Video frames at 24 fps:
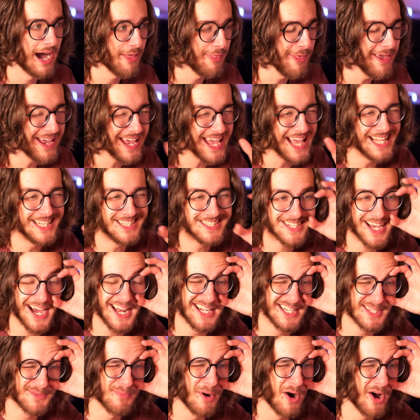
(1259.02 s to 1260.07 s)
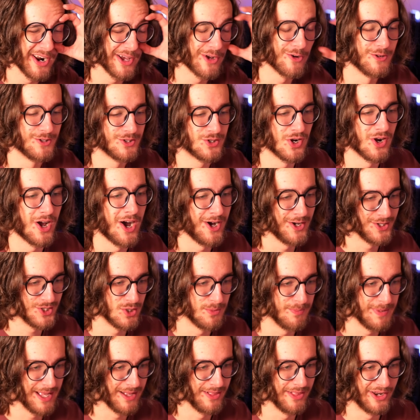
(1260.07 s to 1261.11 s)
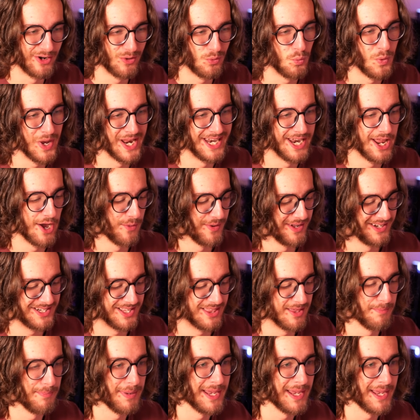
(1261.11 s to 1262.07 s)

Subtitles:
I think inside his monocle should also be a little window into the